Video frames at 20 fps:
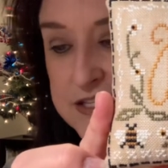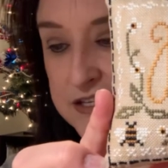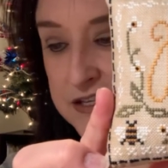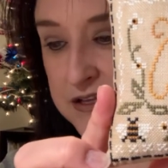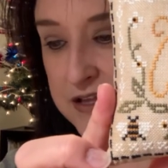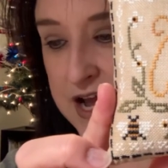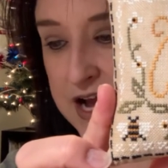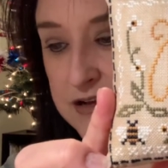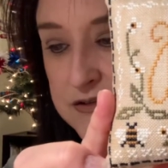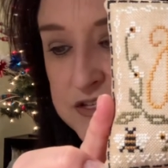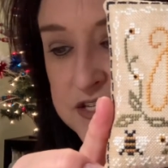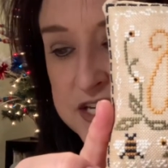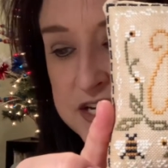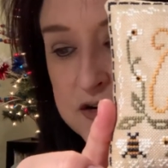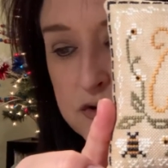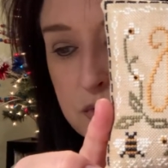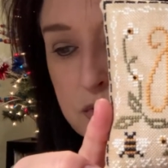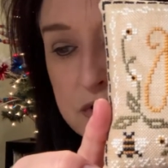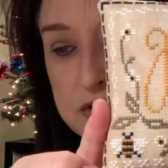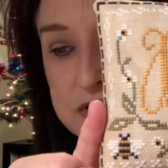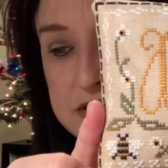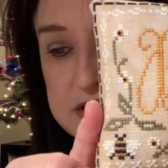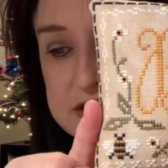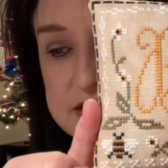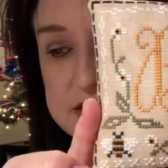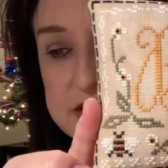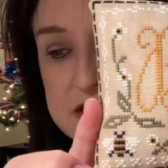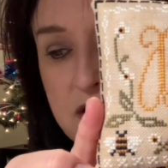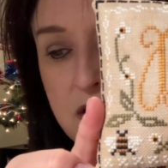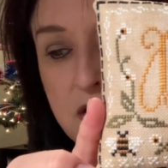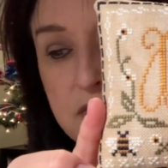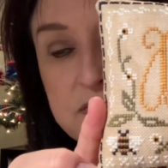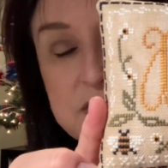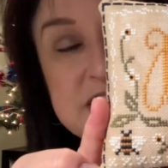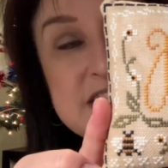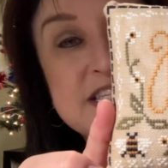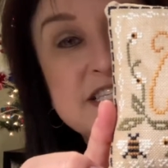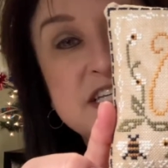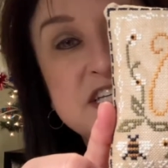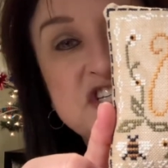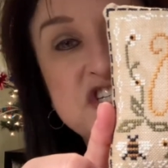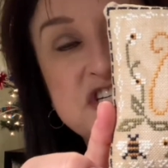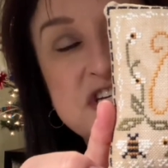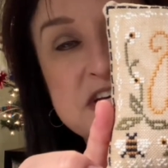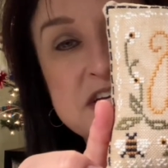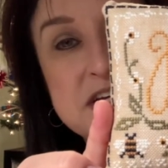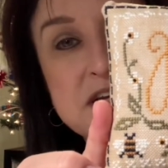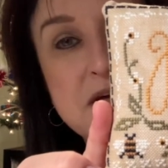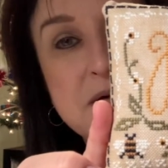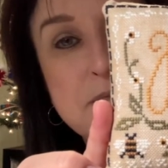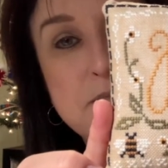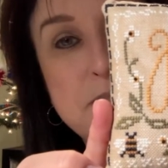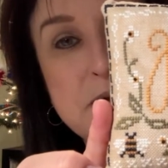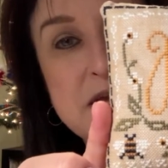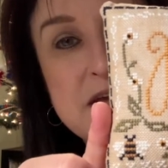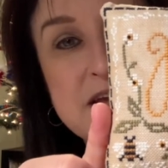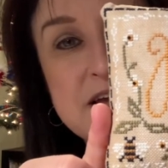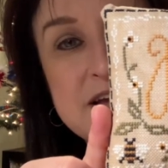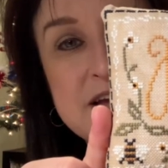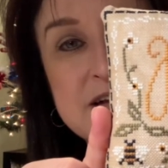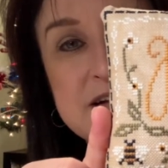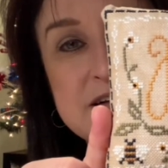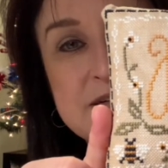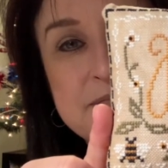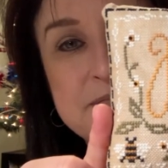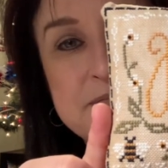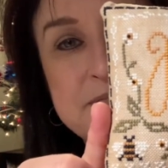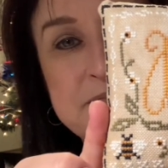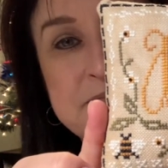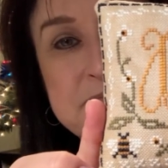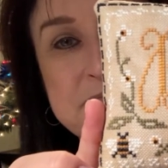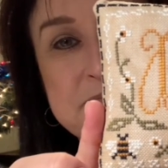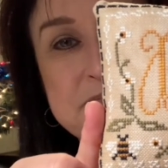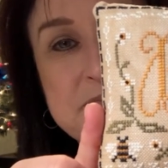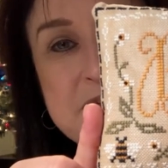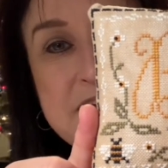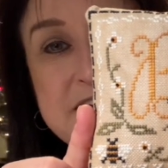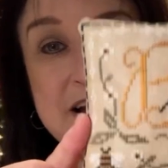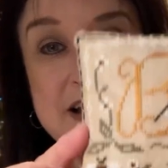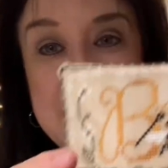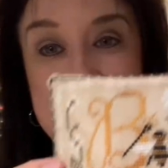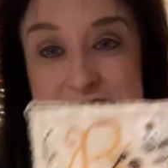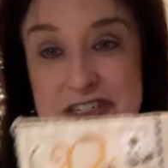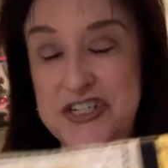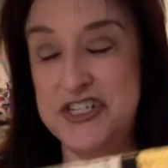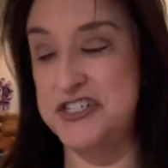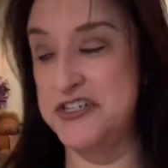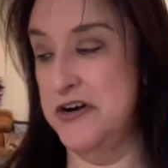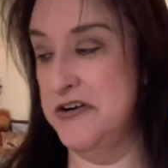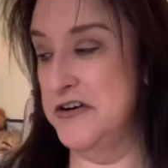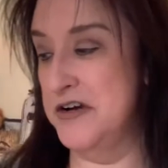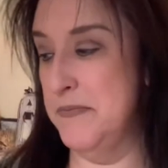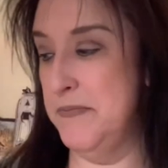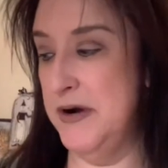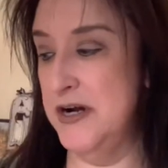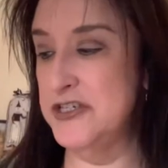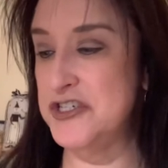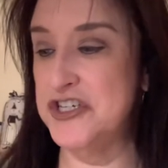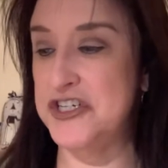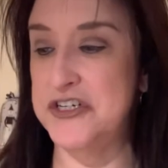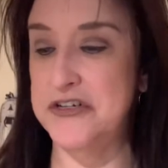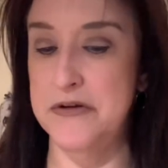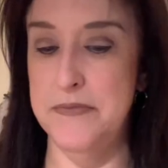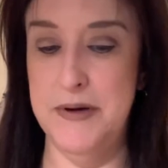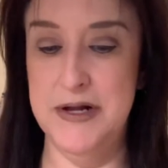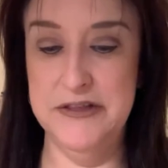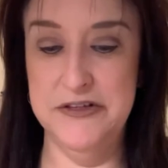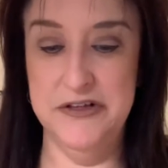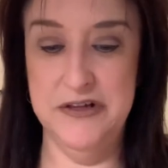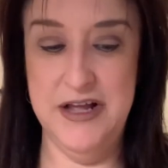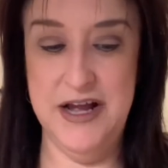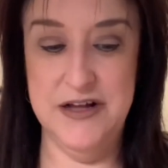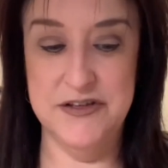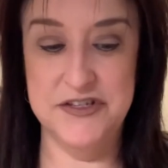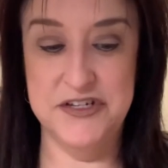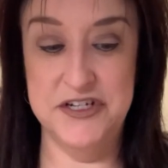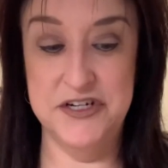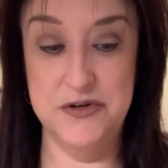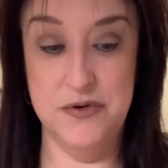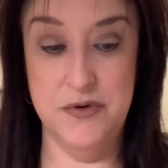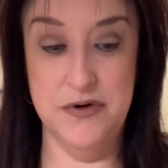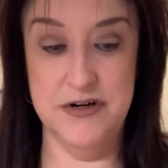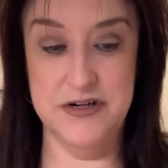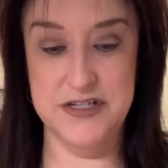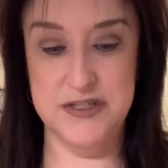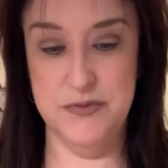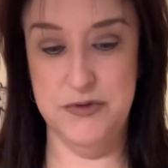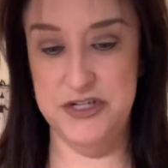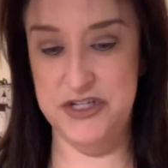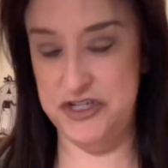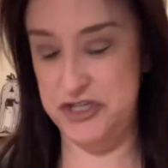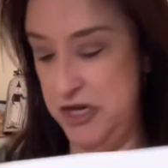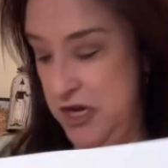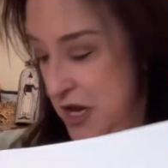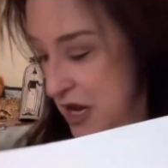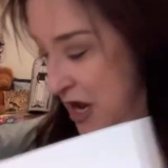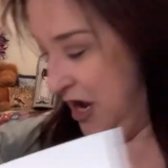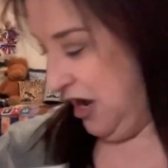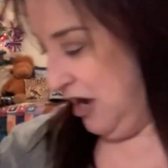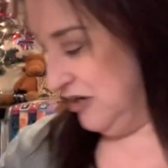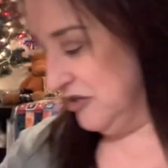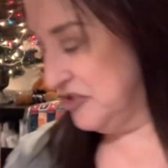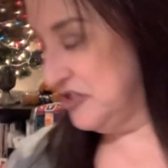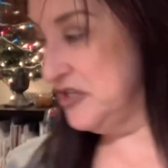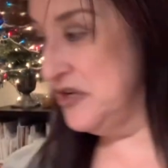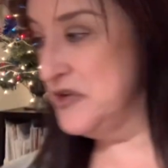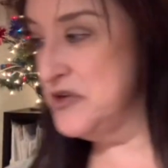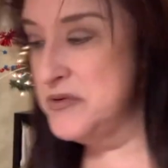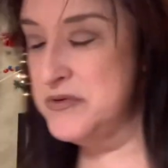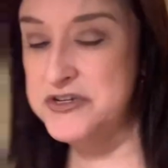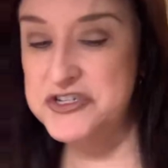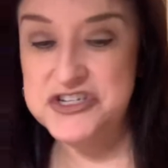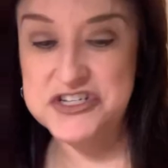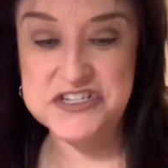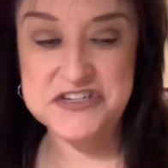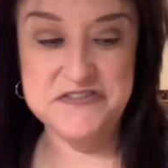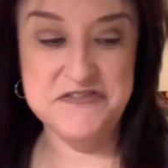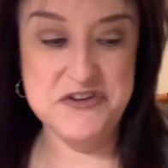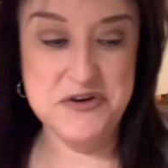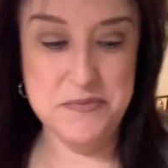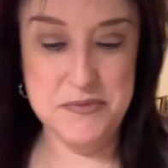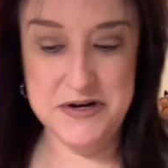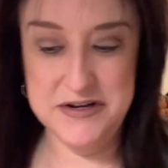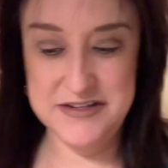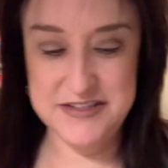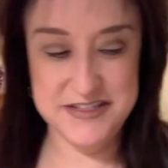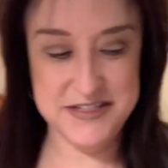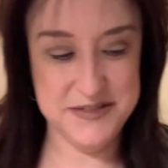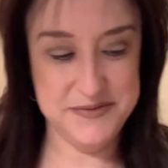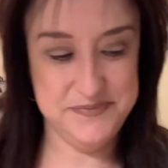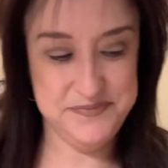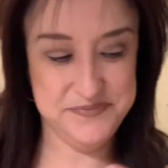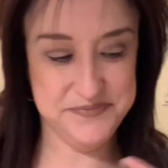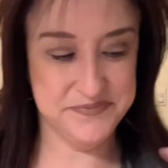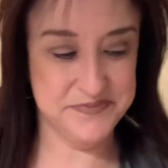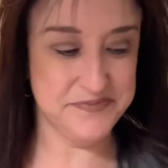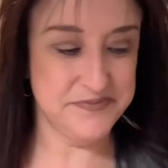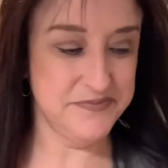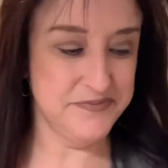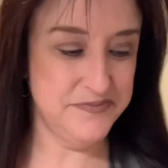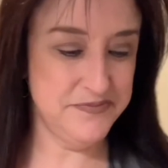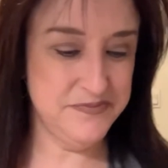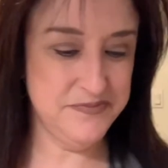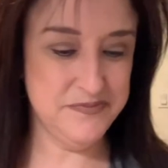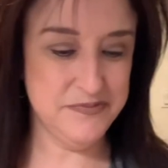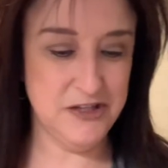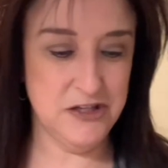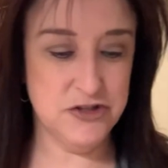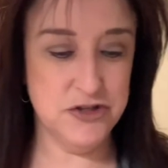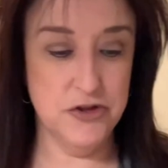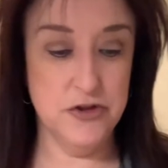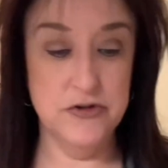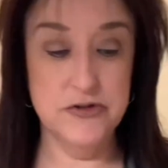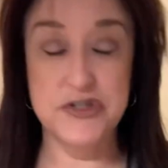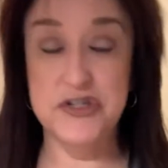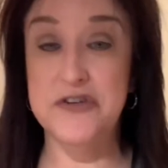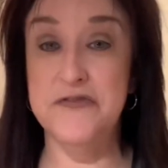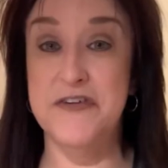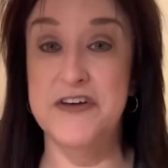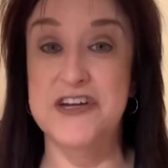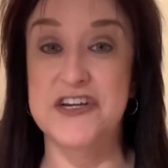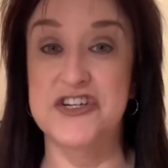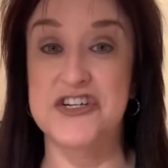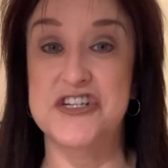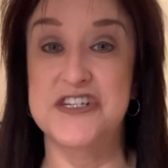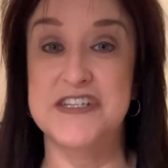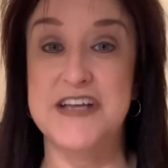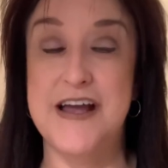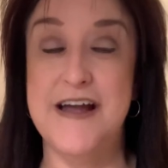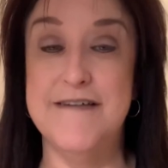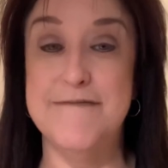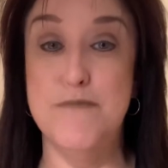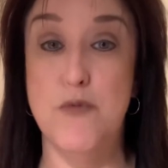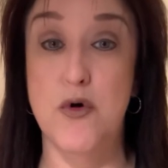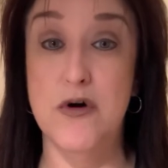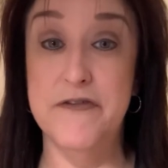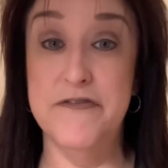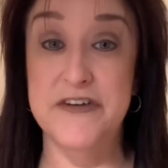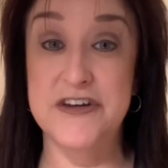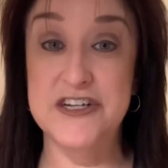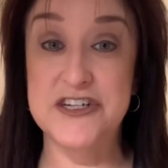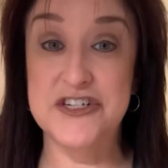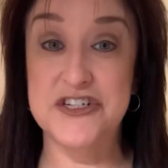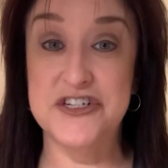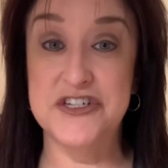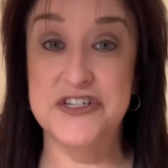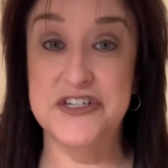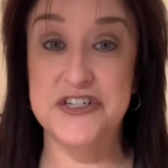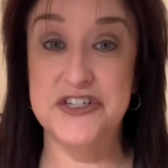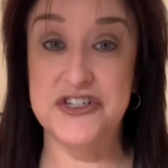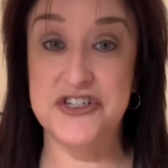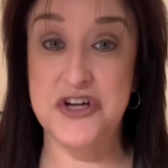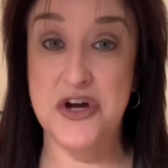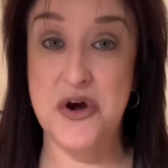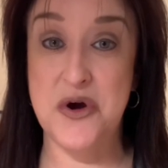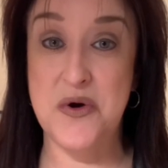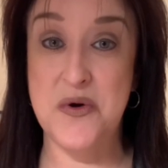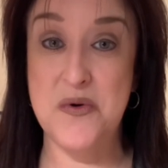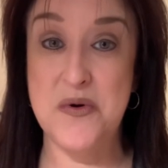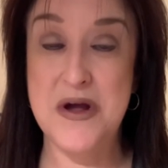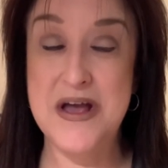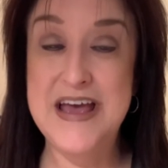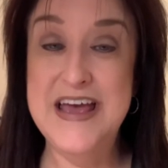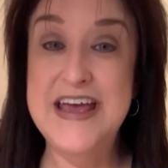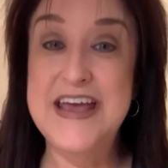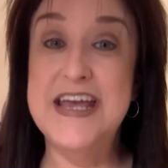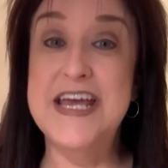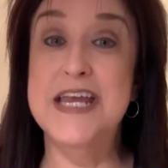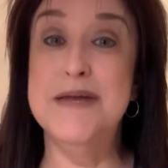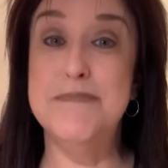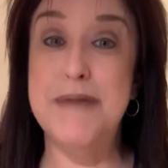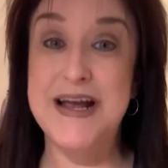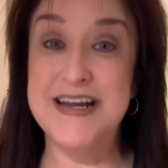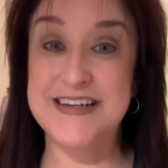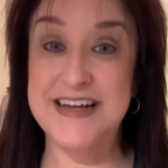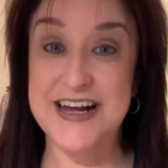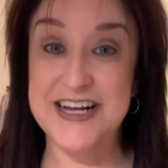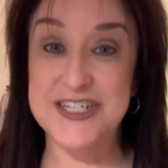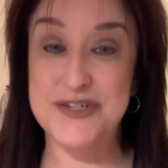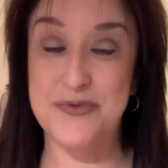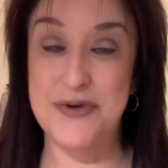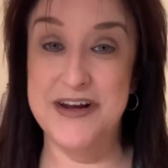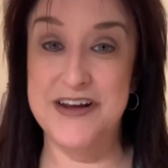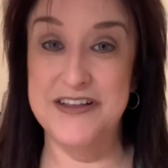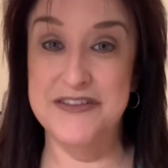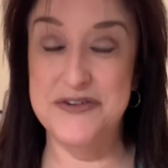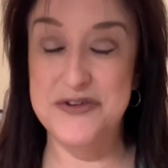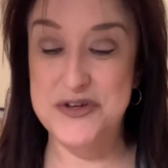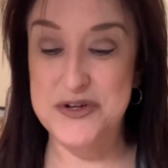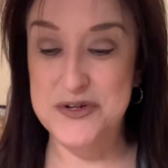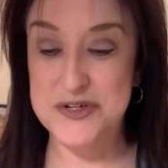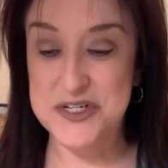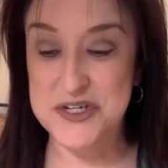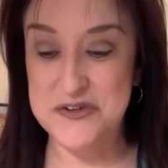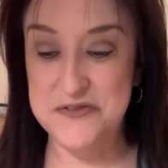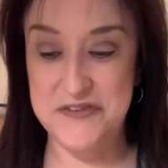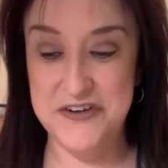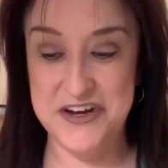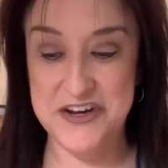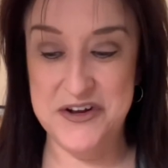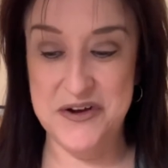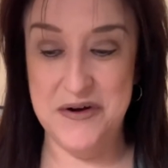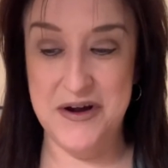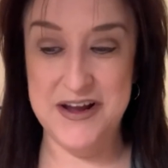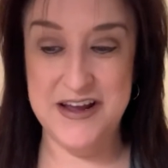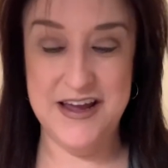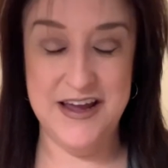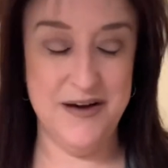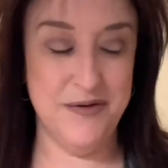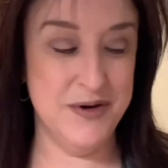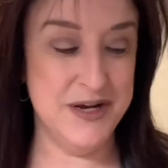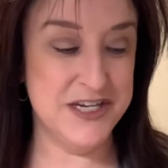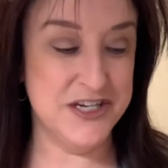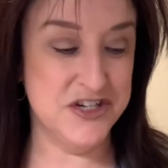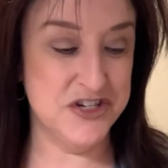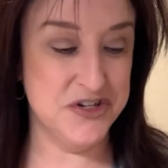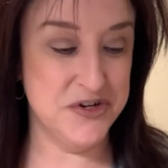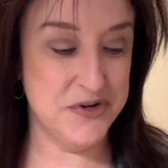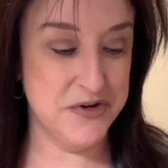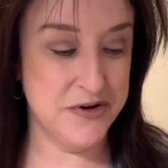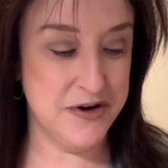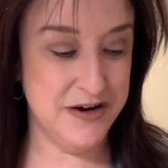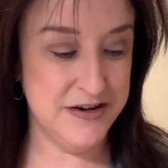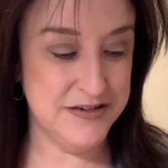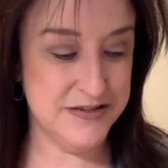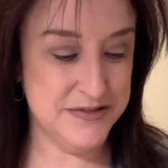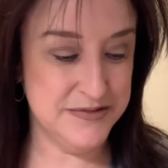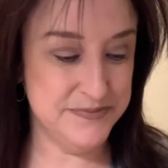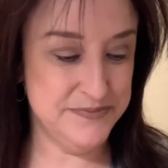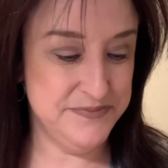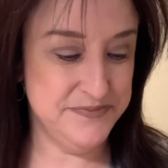Little House Needleworks. It's called the Stitching Bee. And I actually started a punch needle by Little House Needleworks, which I'll show you in just a few minutes. So those two finishes, I have more finishes to show in my next regular YouTube video. I can't wait to show you guys.